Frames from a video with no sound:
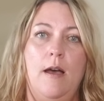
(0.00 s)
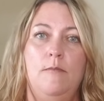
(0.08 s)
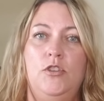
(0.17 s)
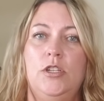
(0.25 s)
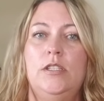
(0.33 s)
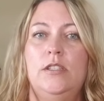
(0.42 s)

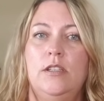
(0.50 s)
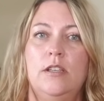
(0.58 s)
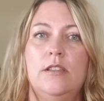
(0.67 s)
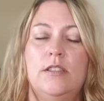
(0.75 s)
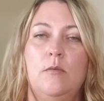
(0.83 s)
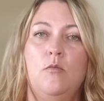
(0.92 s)
Just
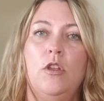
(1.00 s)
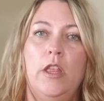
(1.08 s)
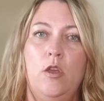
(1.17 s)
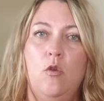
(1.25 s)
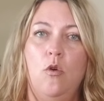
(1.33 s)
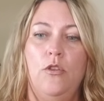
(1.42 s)
some
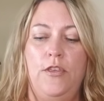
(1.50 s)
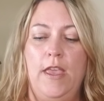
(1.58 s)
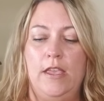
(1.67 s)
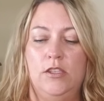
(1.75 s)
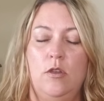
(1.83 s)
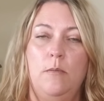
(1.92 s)
really cool
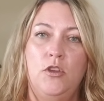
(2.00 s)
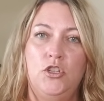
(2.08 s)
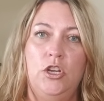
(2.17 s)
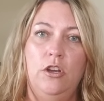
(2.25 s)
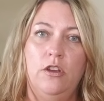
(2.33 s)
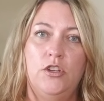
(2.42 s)
things. So I'm going
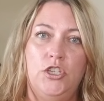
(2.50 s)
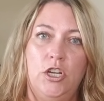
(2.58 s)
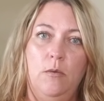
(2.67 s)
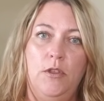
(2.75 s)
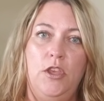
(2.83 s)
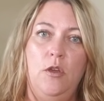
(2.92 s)
to share
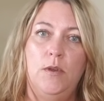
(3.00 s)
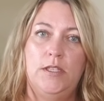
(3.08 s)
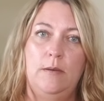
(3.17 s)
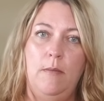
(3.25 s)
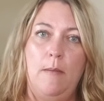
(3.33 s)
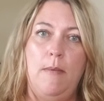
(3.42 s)
with you what's
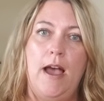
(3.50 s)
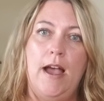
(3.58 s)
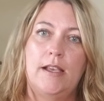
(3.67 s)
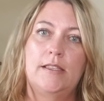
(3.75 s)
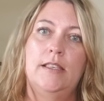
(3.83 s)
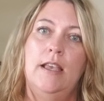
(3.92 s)
in my
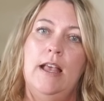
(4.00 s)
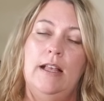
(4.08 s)
box.